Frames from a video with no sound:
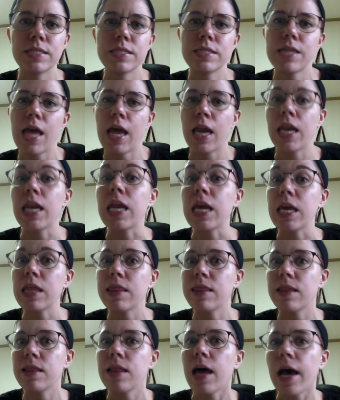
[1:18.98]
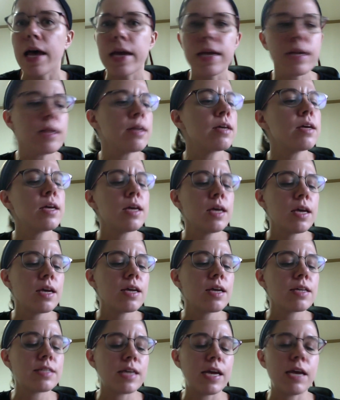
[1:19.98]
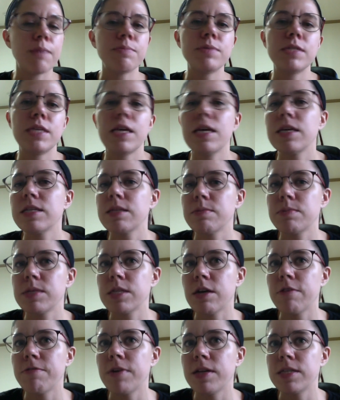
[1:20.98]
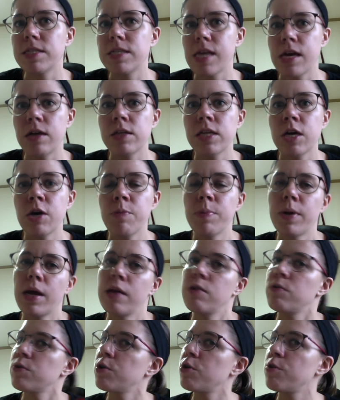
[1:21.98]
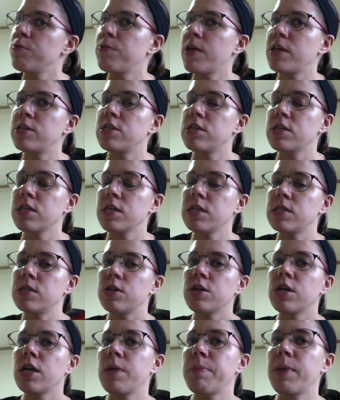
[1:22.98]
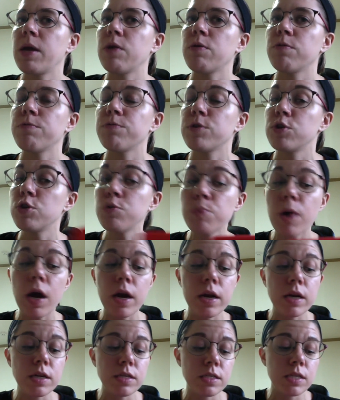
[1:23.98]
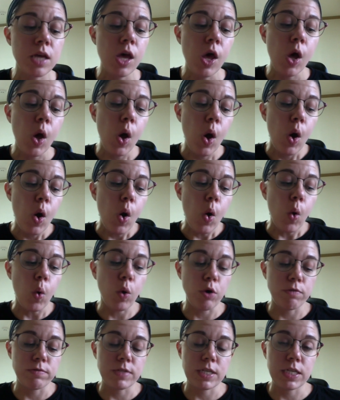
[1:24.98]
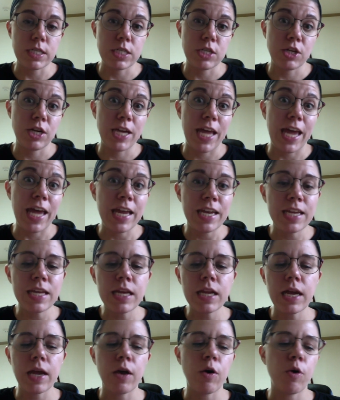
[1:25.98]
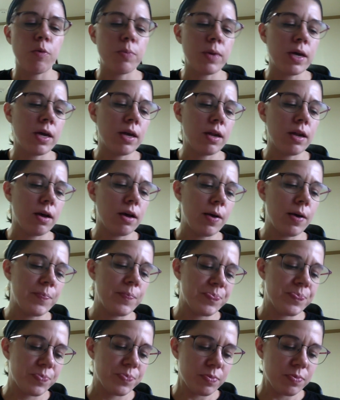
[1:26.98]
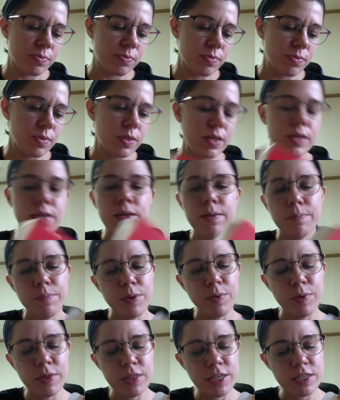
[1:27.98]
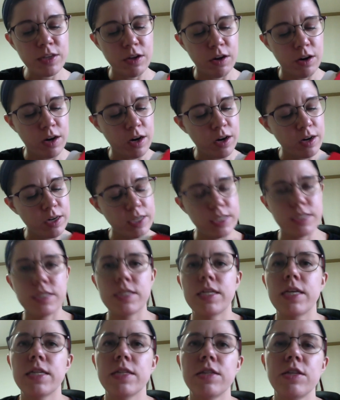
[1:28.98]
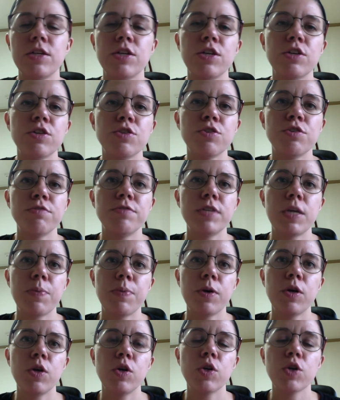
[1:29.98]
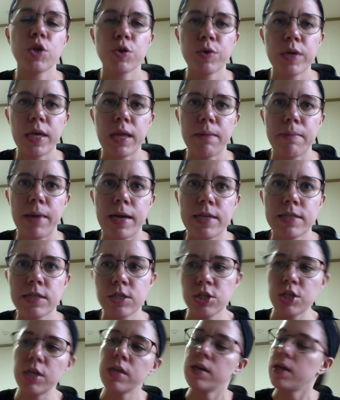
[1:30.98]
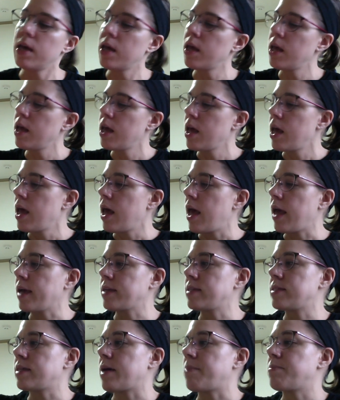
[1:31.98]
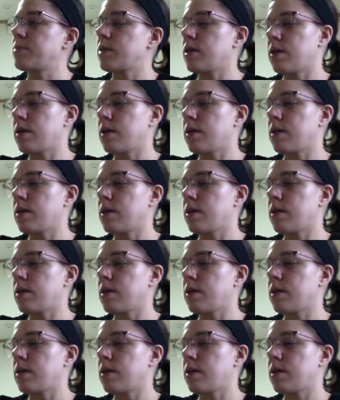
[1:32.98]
ending the line because I am seeing some stuff on sale now, but I don't know if that's just because they're going to make room for new products or if it's because they're going to end it. I hope not. But what these are is that they're your sort of typical Korean mask sheet, except